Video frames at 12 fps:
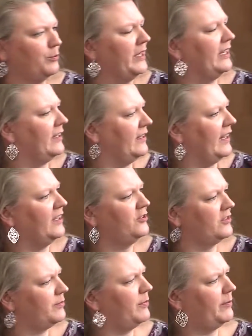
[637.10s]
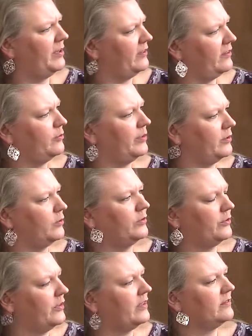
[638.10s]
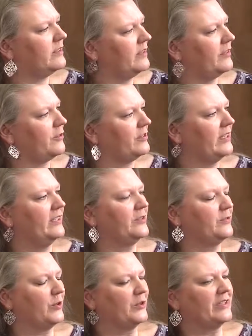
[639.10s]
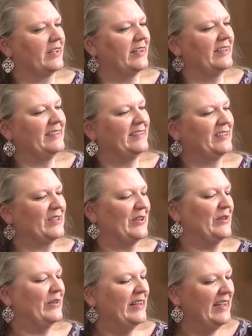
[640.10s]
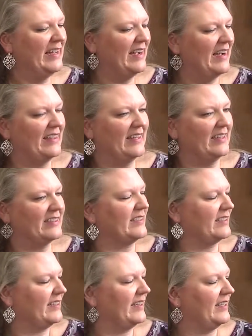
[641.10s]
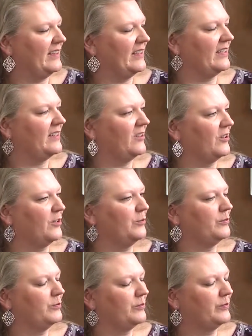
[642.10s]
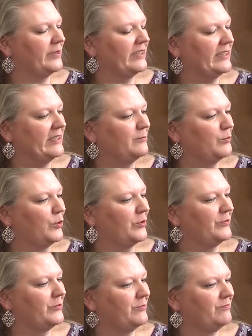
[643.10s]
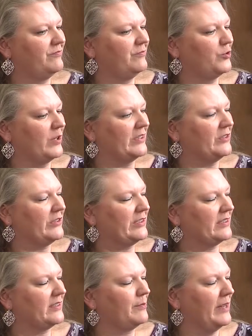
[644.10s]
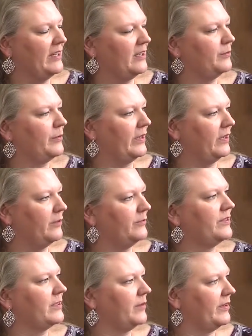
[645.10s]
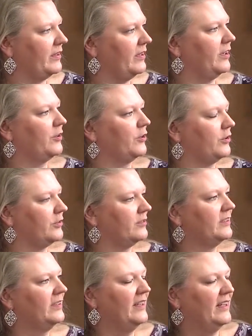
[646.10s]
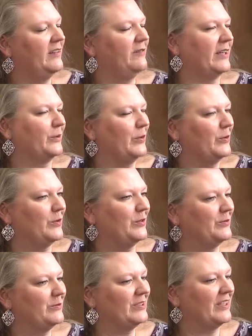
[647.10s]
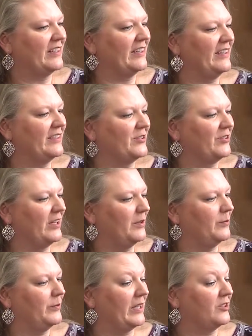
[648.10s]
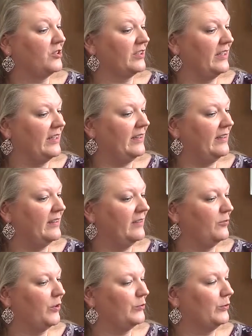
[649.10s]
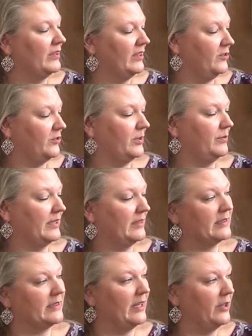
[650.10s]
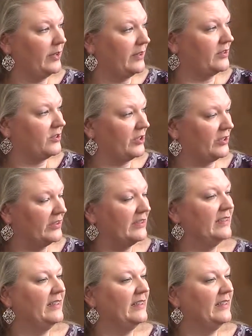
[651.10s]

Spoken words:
median age is maybe a little bit older than other towns of our size, and so I think it's exciting that our board of directors is made up of some of the younger. In fact, we were talking yesterday, I'm actually involved with Leadership Dickinson County this year.